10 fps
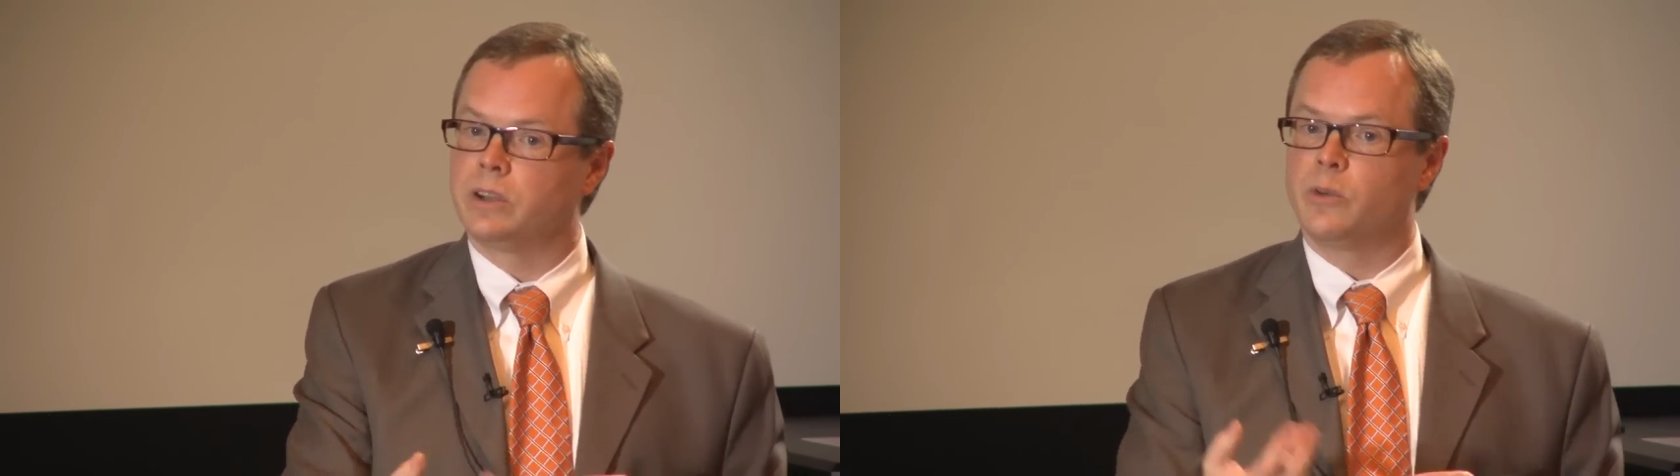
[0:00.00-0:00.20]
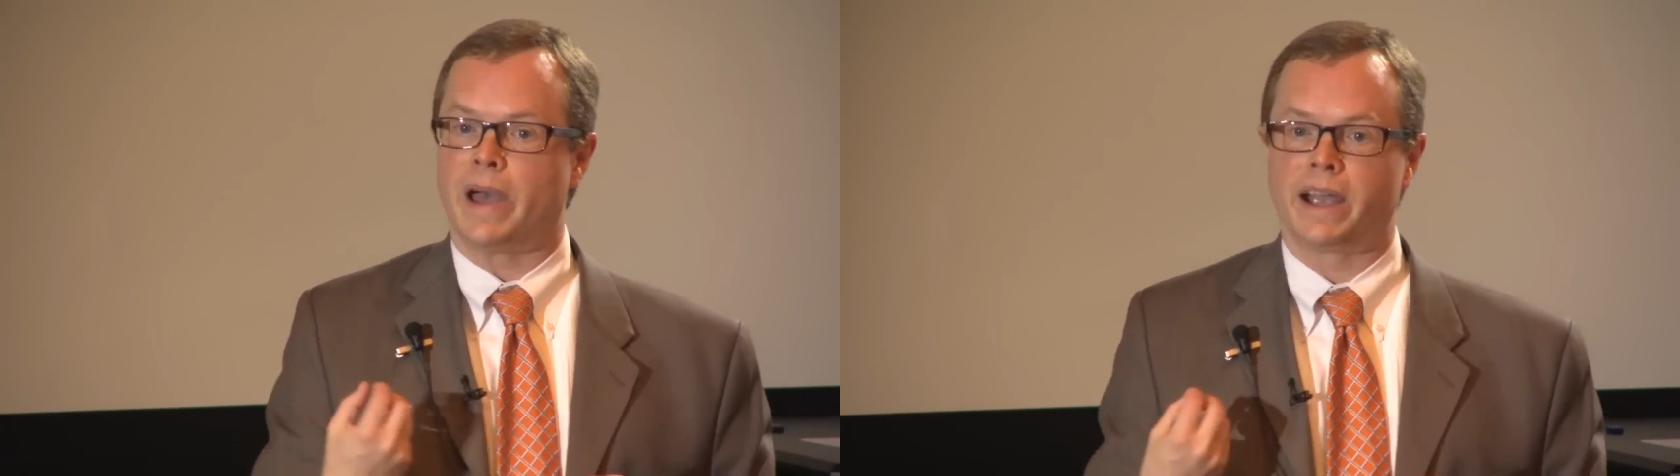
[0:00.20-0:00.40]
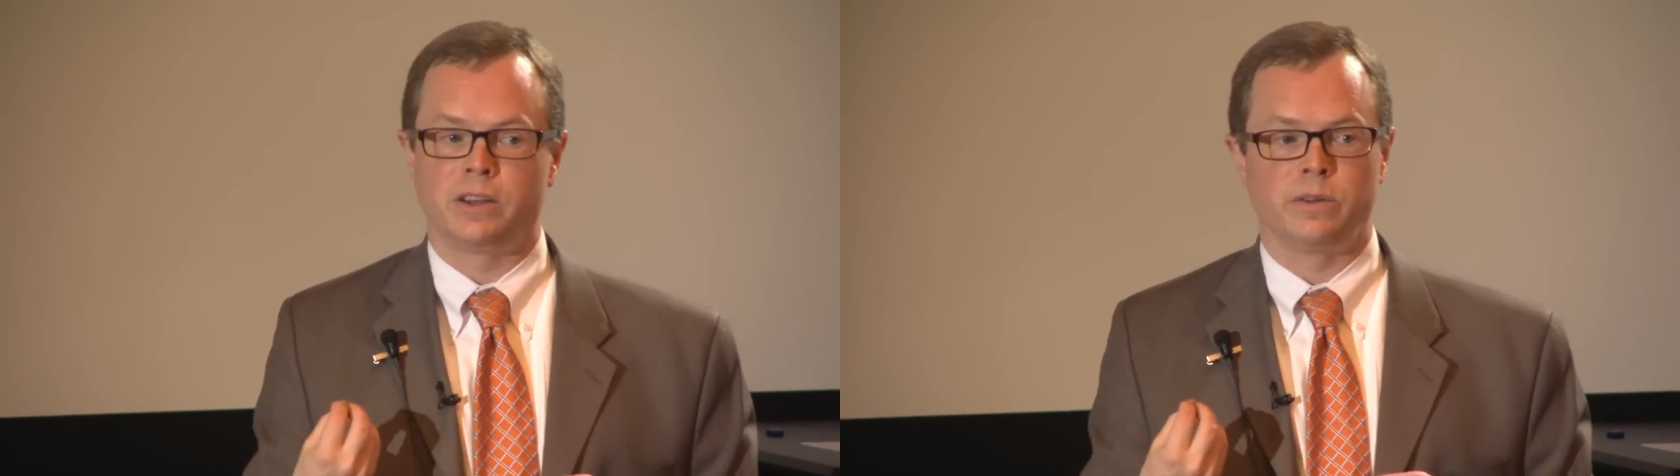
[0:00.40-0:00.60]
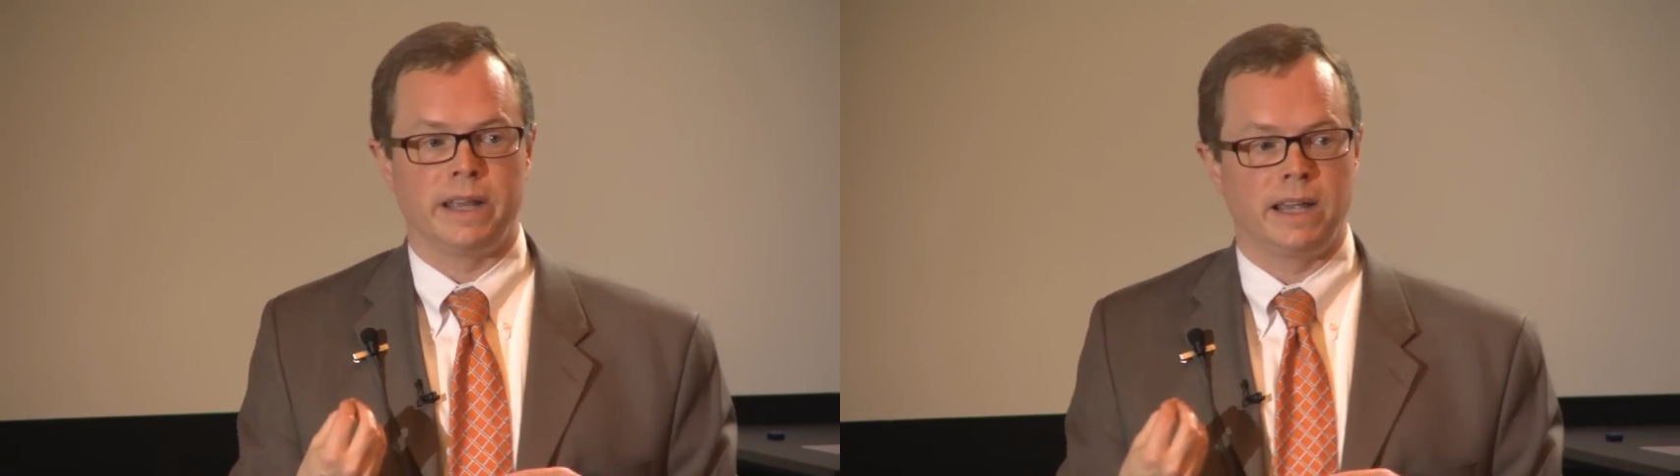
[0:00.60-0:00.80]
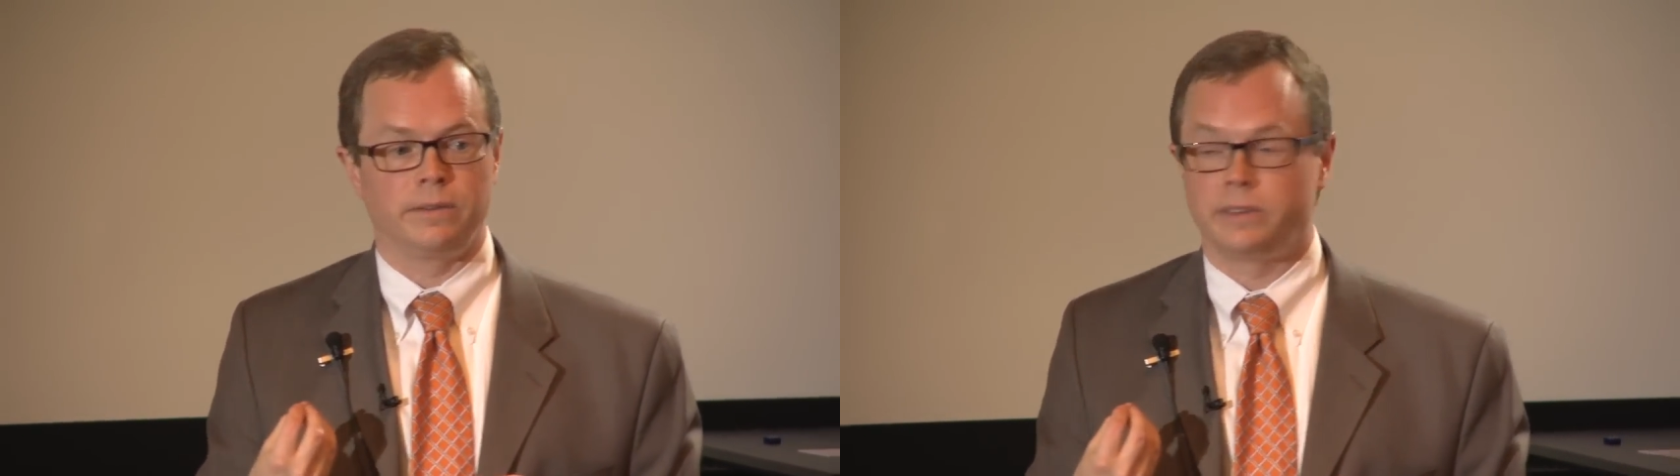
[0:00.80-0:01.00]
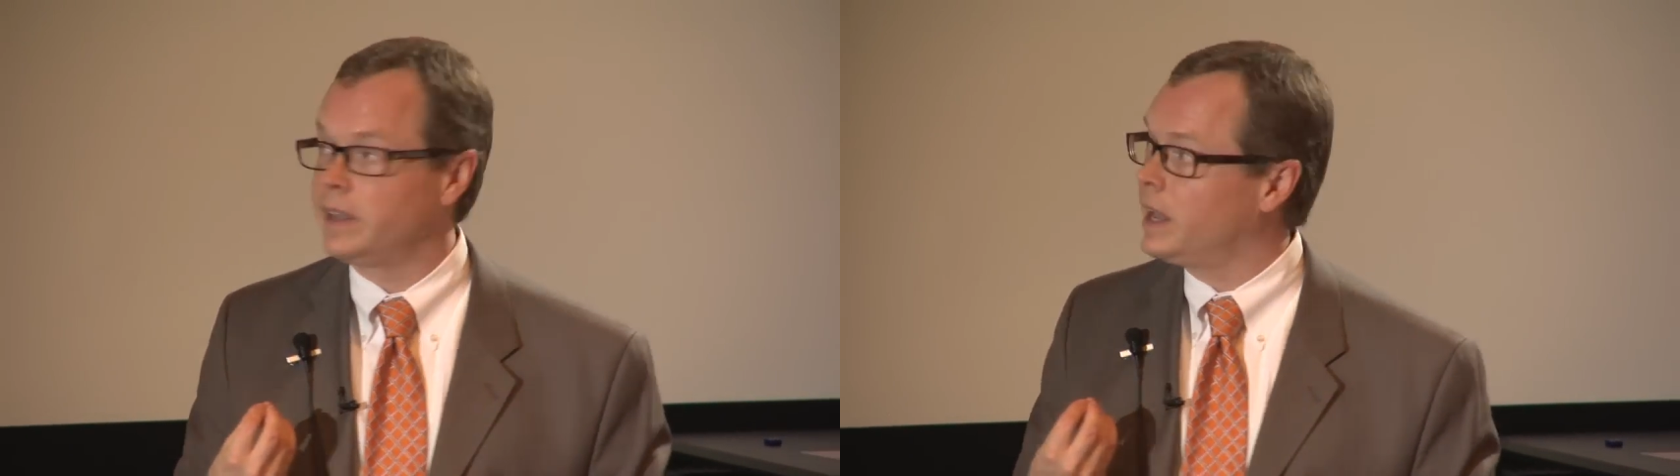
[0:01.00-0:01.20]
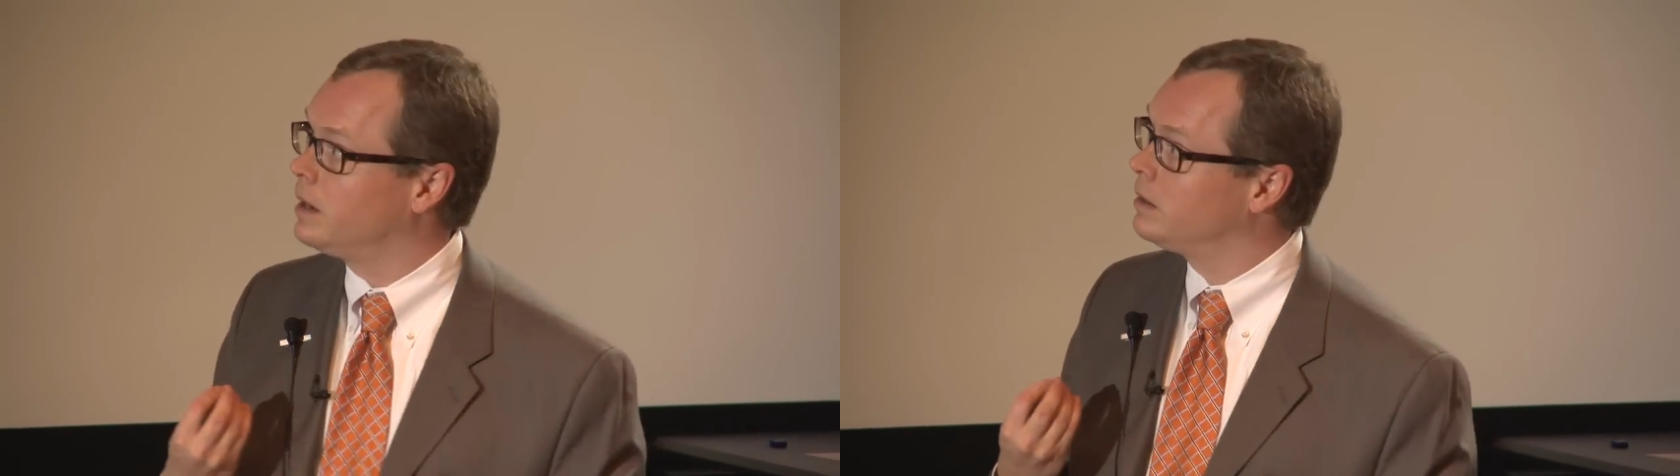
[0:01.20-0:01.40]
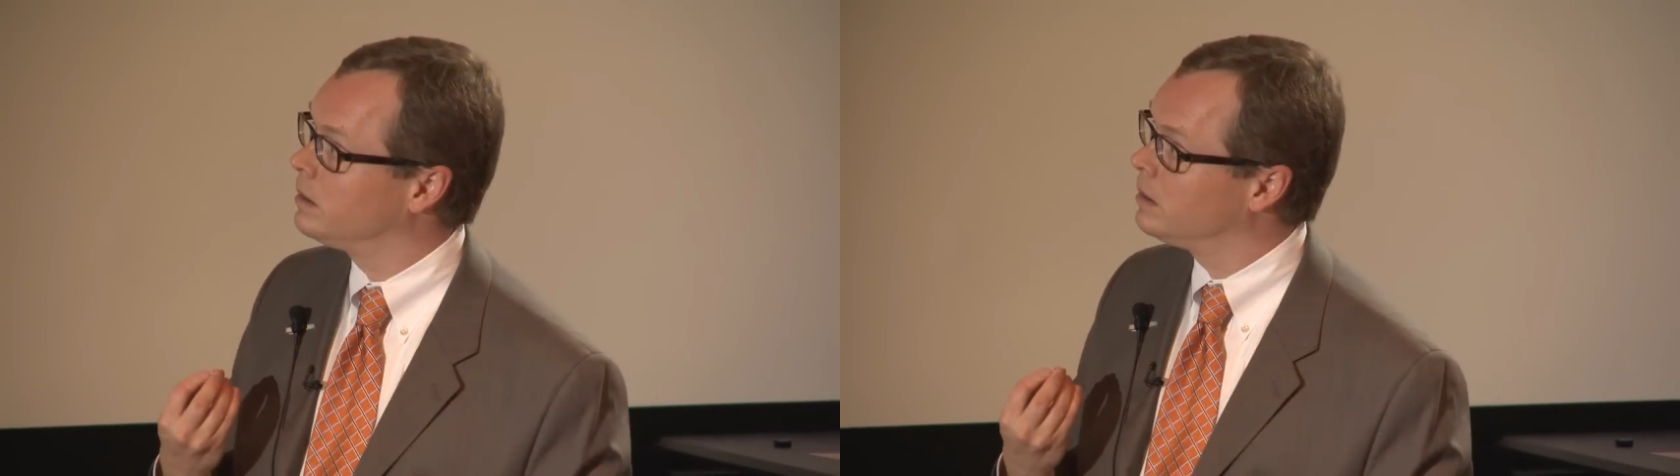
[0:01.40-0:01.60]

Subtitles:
to go back to a native state.